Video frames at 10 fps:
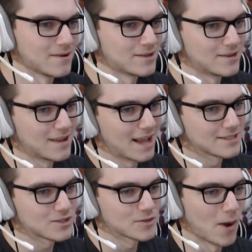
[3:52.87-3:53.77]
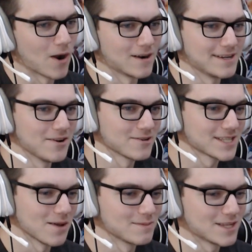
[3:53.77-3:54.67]
You guys are smart. You know
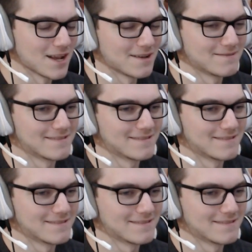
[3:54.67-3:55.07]
something's up.